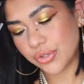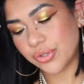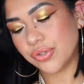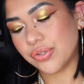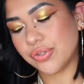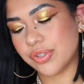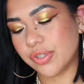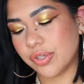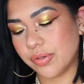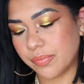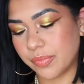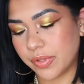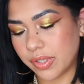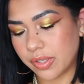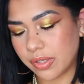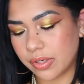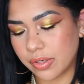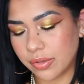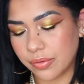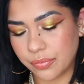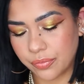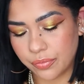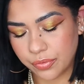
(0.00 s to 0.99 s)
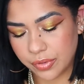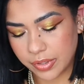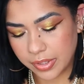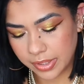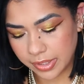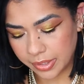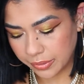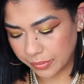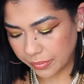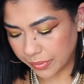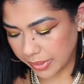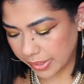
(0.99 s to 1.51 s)
you something
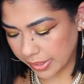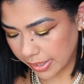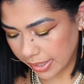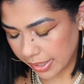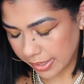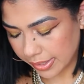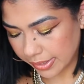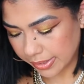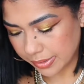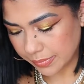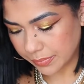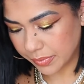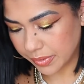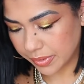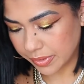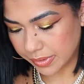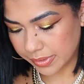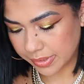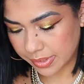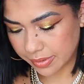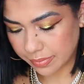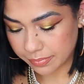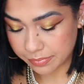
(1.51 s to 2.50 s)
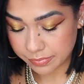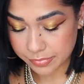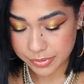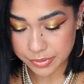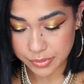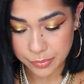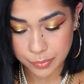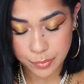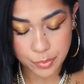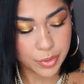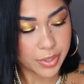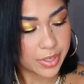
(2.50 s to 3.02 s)
really quick, guys, because I'm
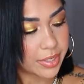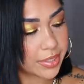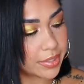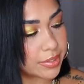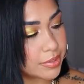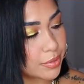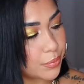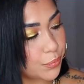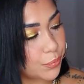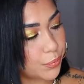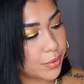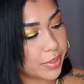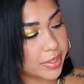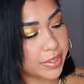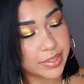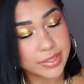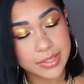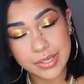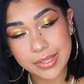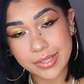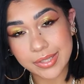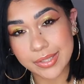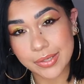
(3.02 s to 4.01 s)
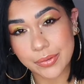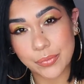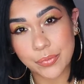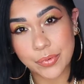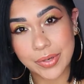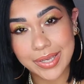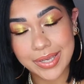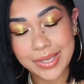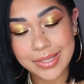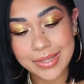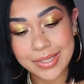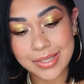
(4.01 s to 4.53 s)
surprised with the
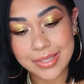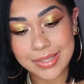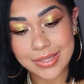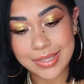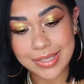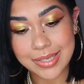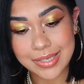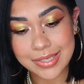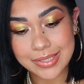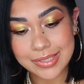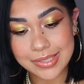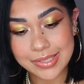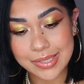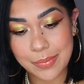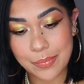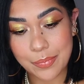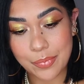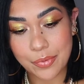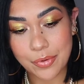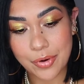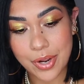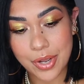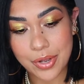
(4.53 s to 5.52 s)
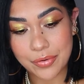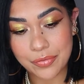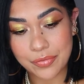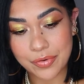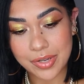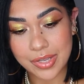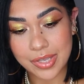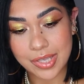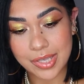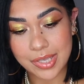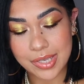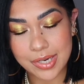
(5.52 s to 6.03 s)
way that this brown
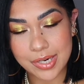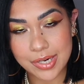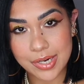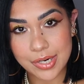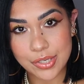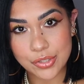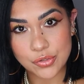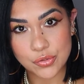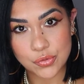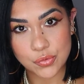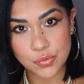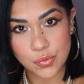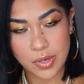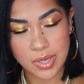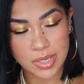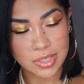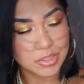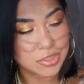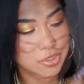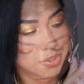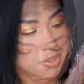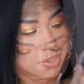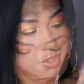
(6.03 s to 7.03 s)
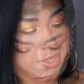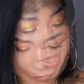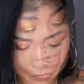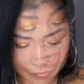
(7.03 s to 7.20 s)
right here swatched.